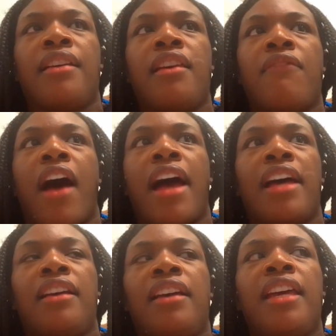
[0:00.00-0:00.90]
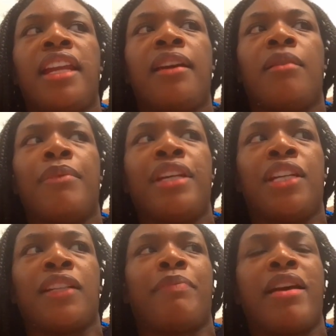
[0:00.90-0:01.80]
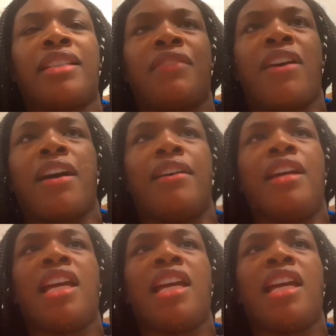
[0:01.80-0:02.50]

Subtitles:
if I hit him, and, especially if I